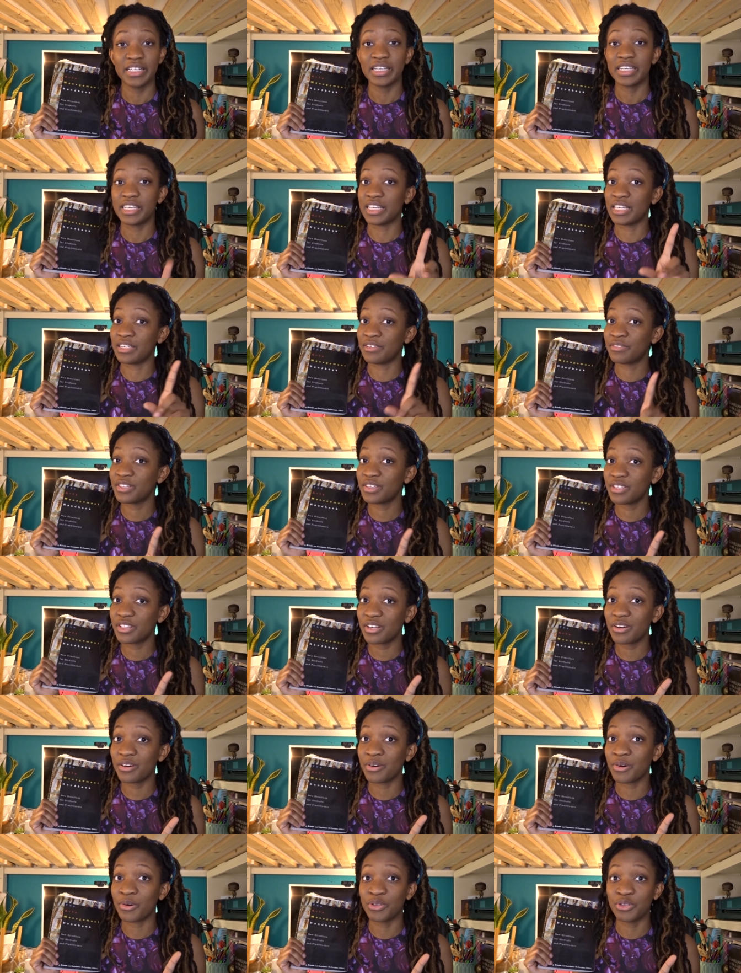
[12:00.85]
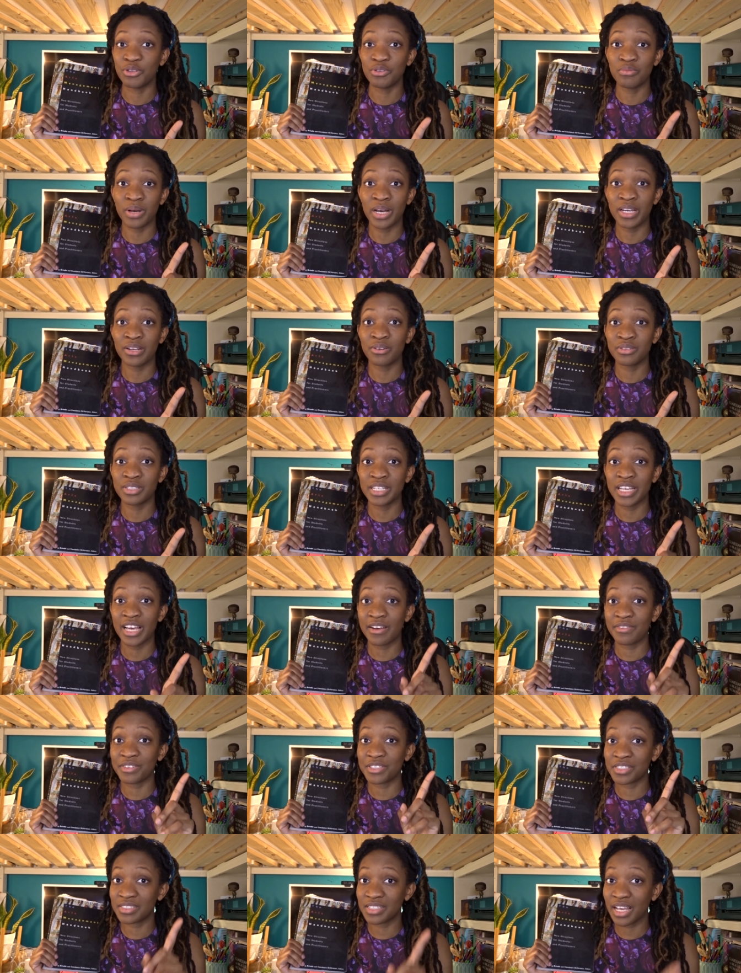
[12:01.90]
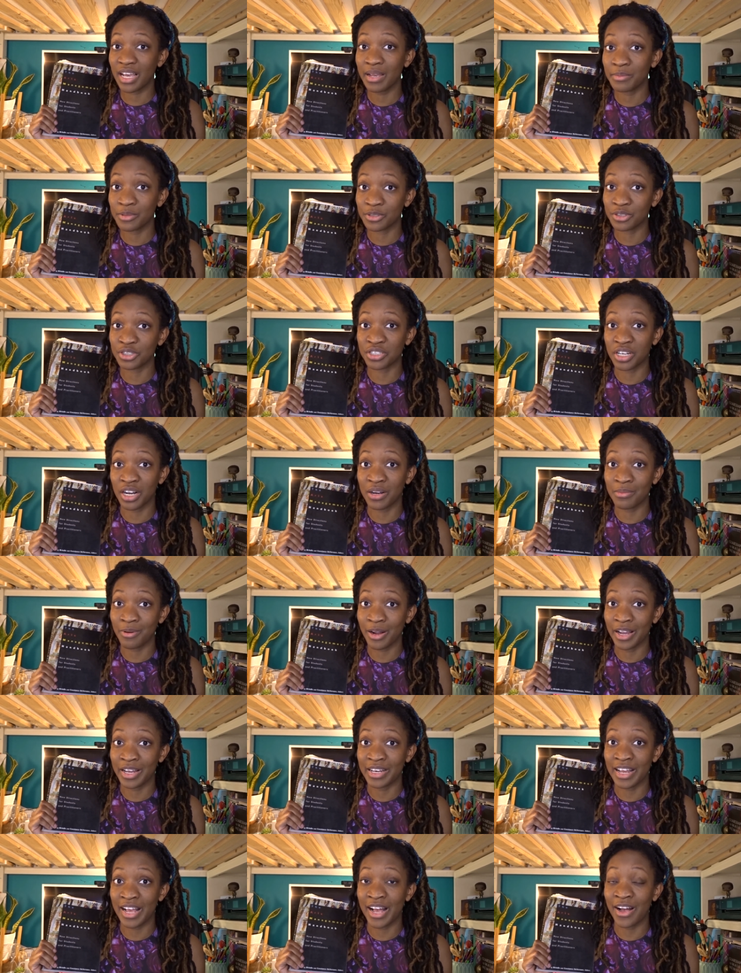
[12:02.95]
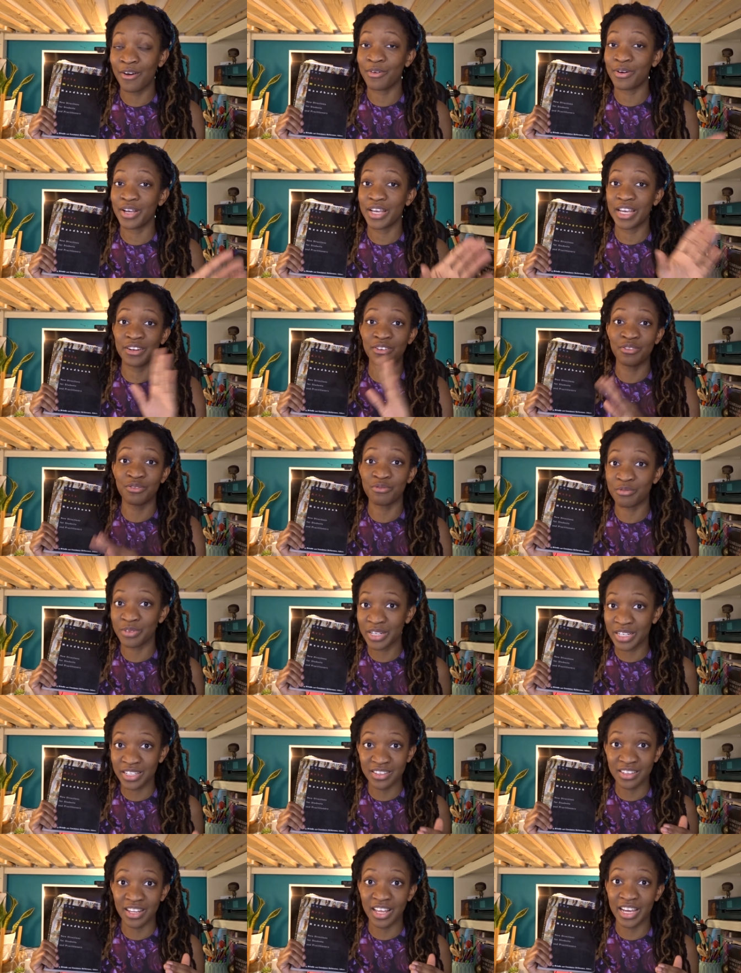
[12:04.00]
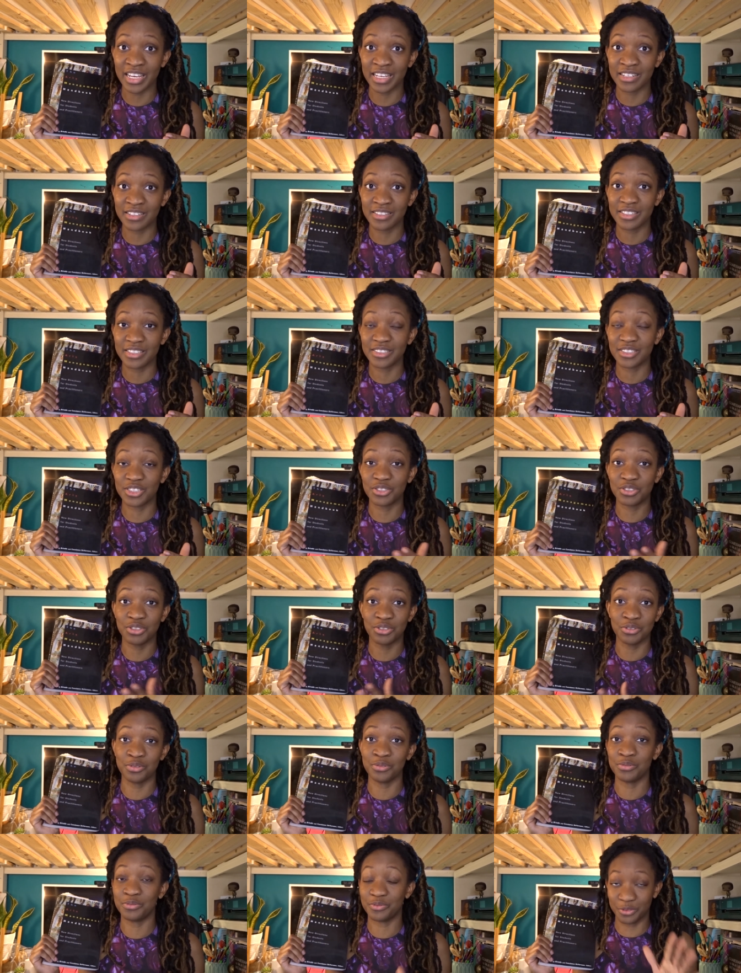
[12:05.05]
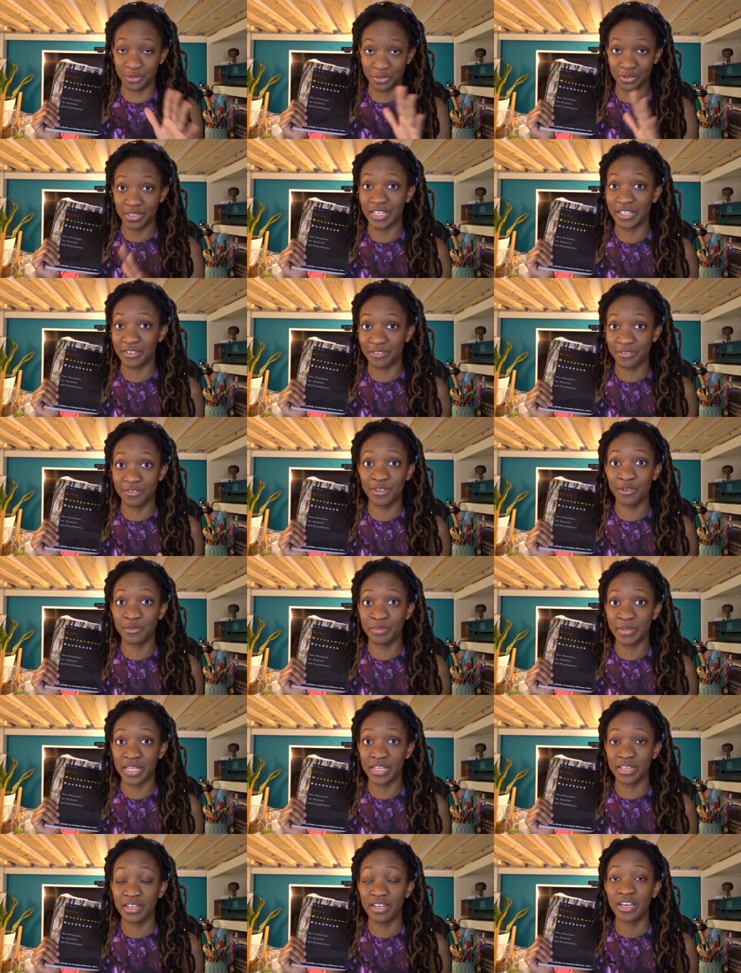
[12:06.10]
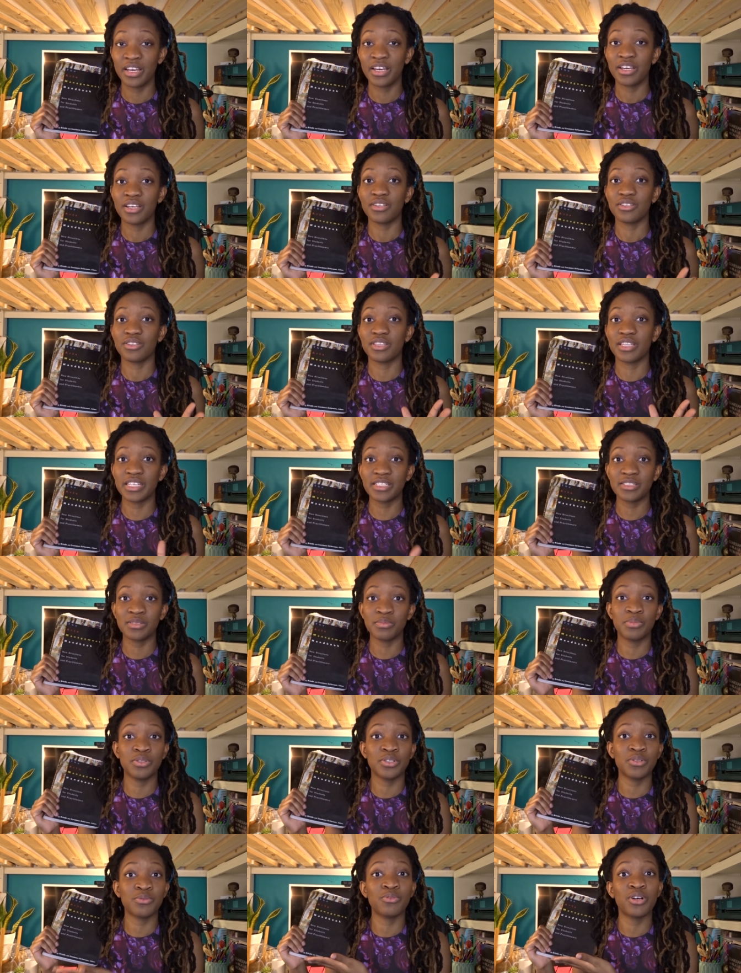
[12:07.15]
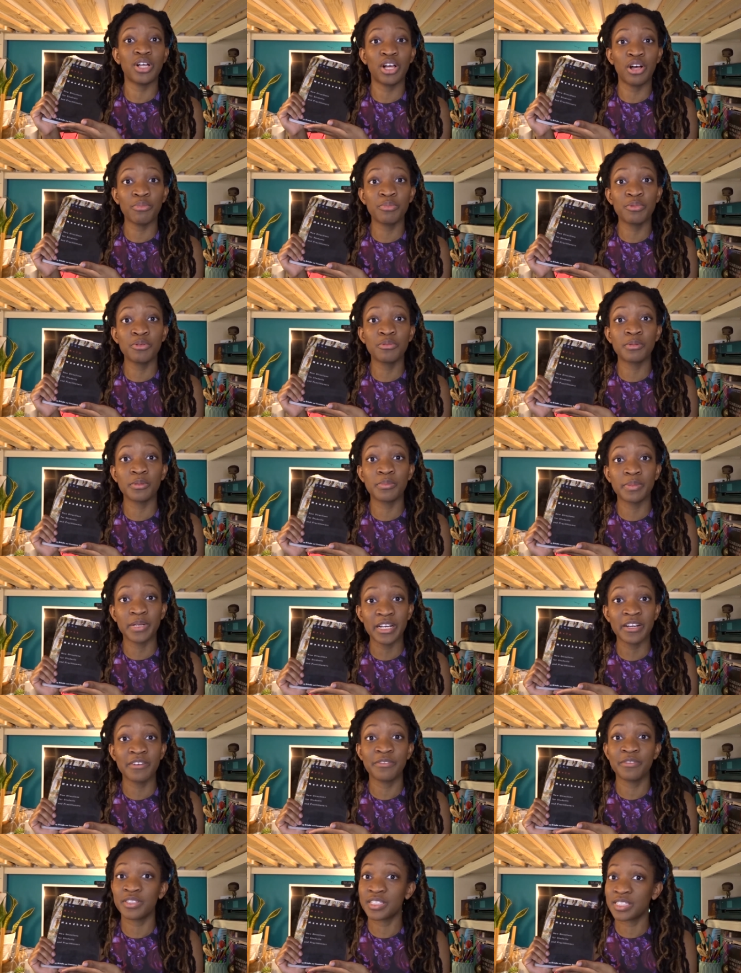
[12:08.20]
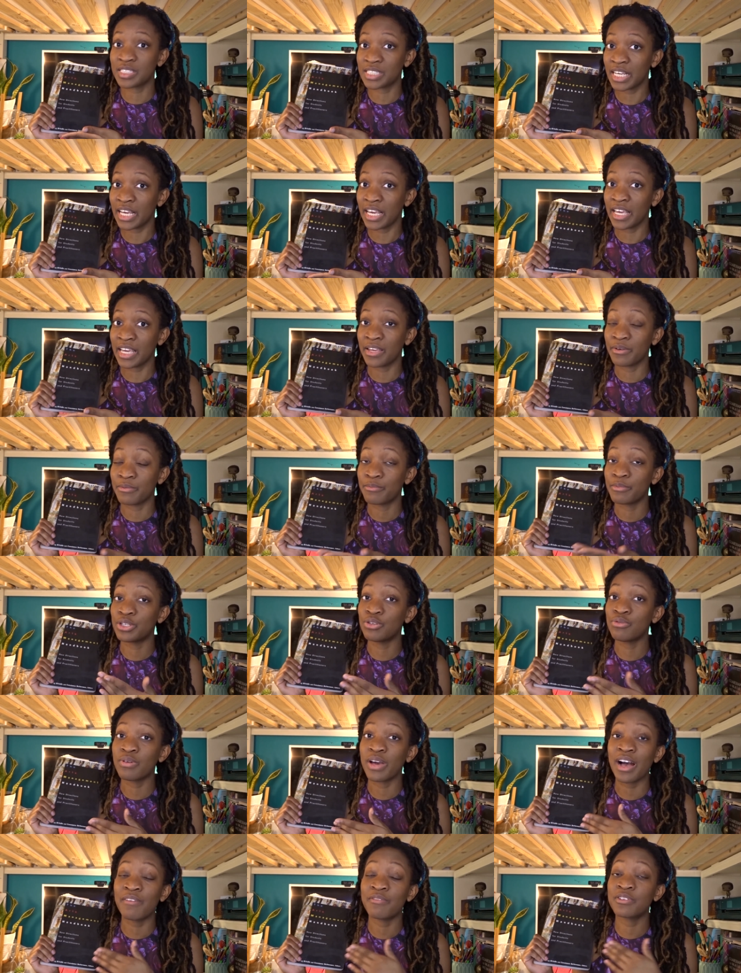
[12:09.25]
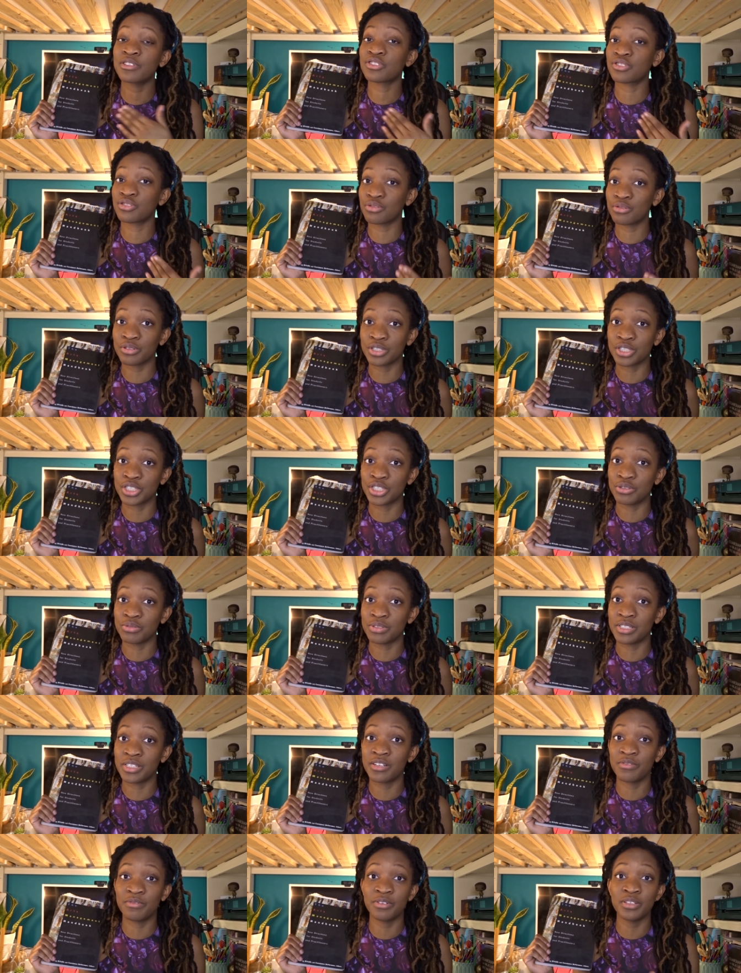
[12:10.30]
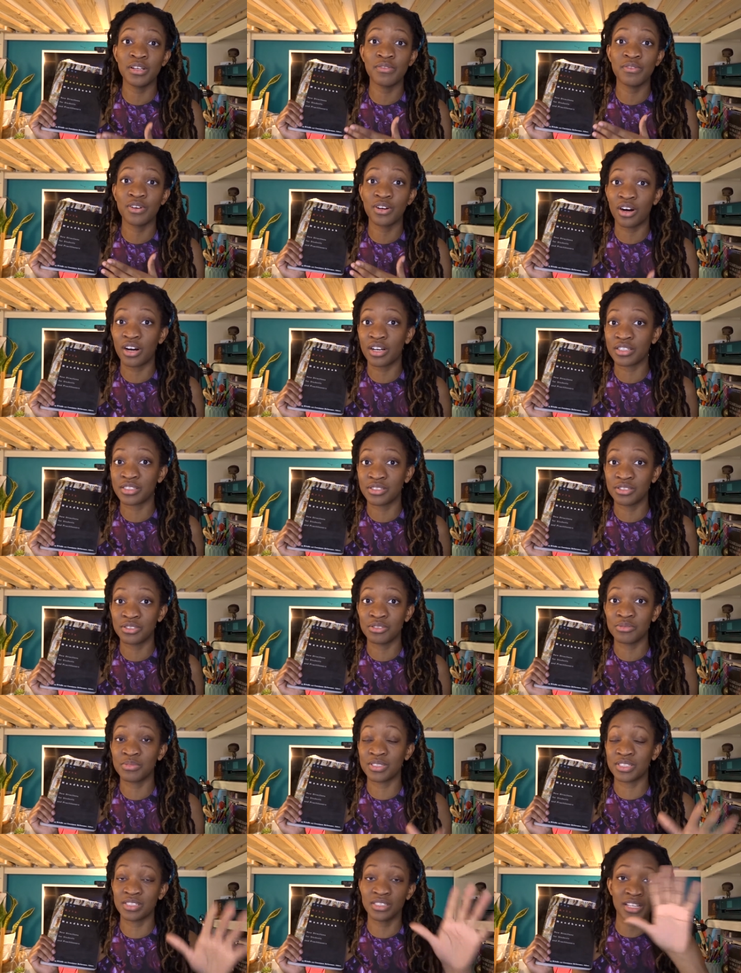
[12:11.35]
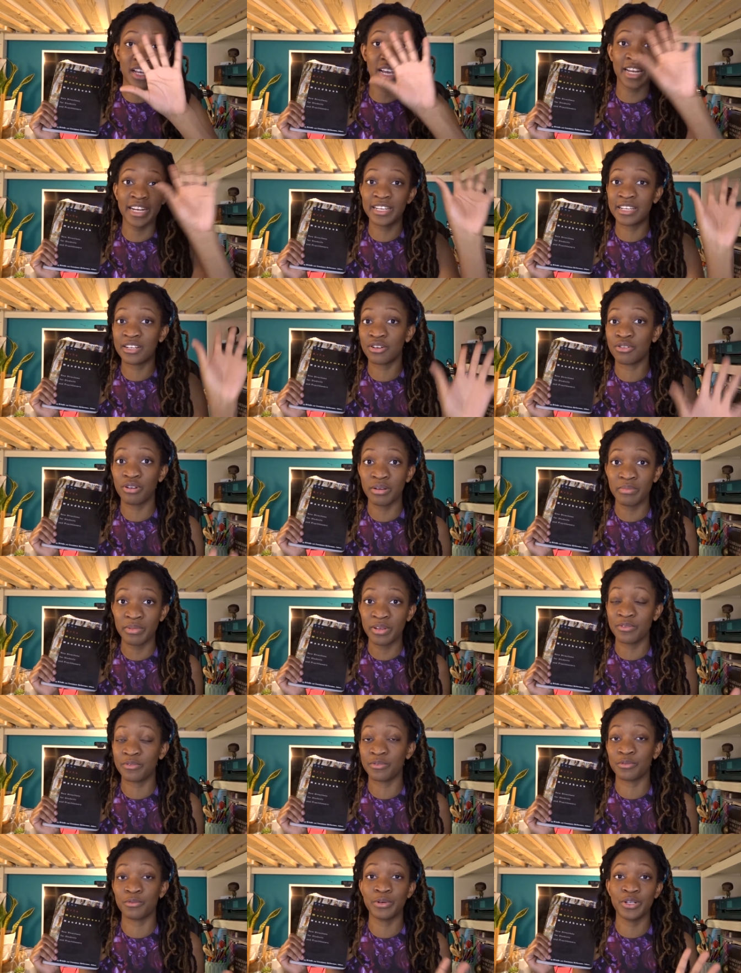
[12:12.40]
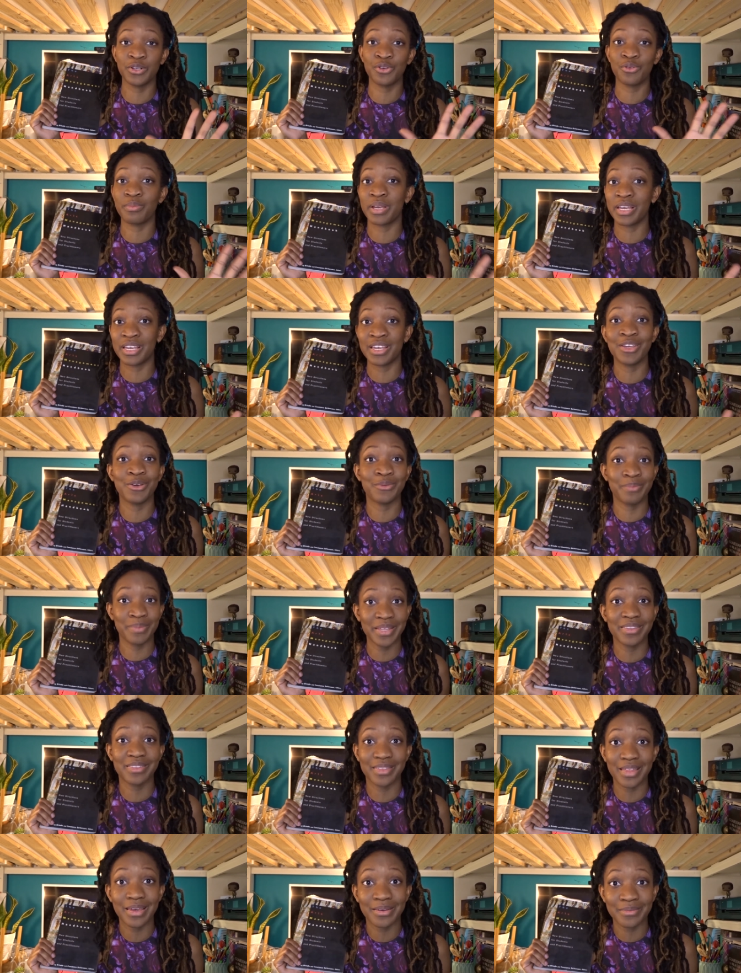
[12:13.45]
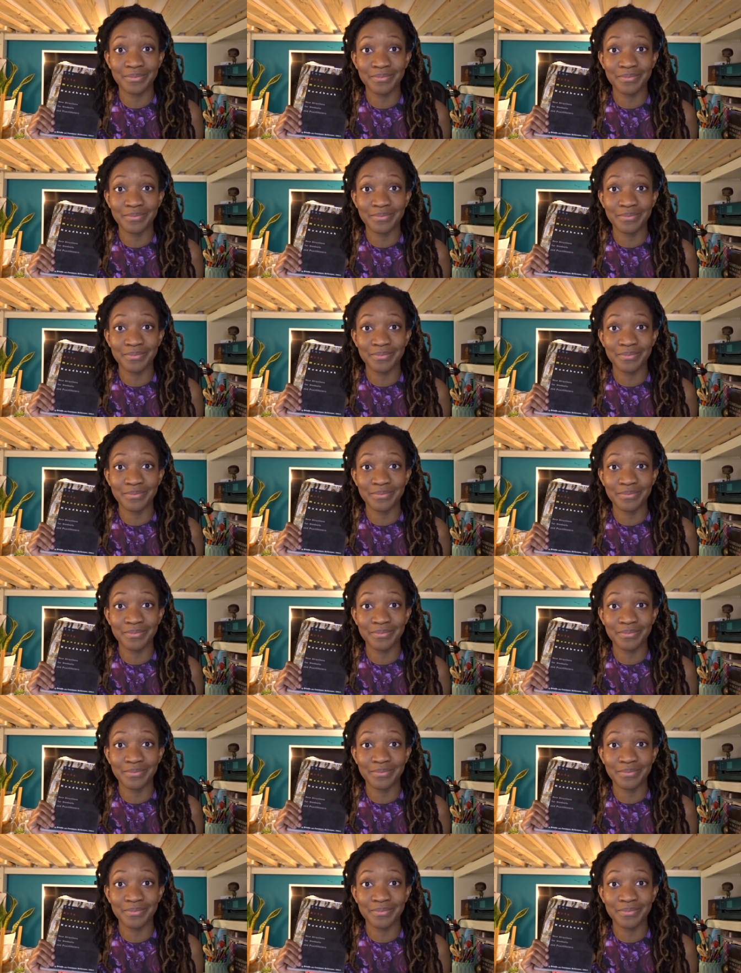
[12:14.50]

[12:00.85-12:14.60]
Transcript: even though you might only have a cyber shot right now in a ring light to do for like filming, this book will help you prepare for the day when you have a storage unit full of costumes and lighting equipment for when you're making your big thing.